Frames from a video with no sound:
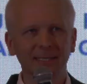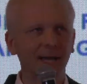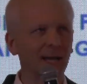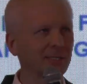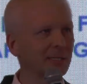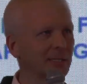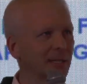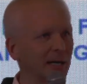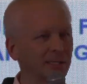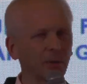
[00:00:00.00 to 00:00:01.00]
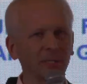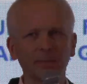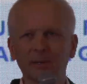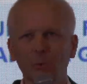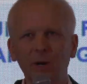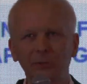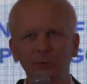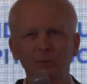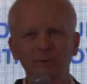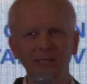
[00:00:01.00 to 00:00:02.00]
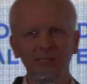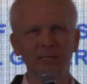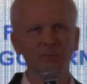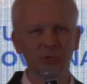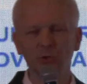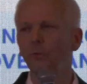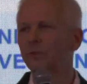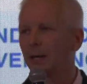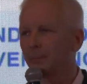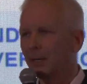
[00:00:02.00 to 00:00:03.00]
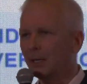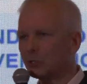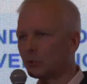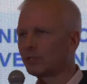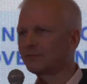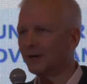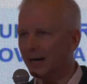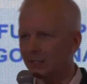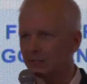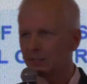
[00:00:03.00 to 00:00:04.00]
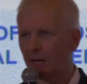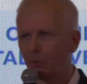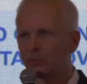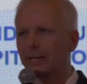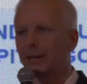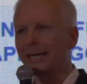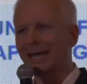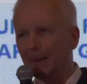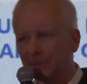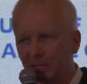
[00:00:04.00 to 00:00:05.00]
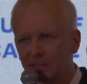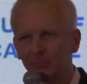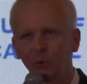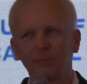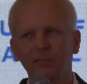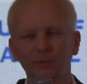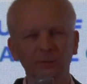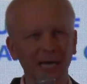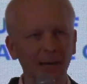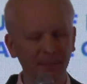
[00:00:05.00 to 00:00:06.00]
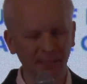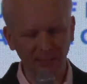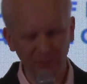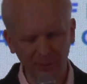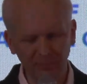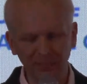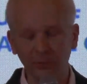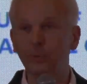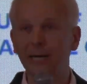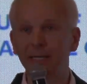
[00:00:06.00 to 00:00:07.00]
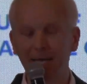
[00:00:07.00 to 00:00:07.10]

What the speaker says: They're asking us, okay, but where to invest? And we show them through the funds how the capital deployment could happen in the Rebuild Ukraine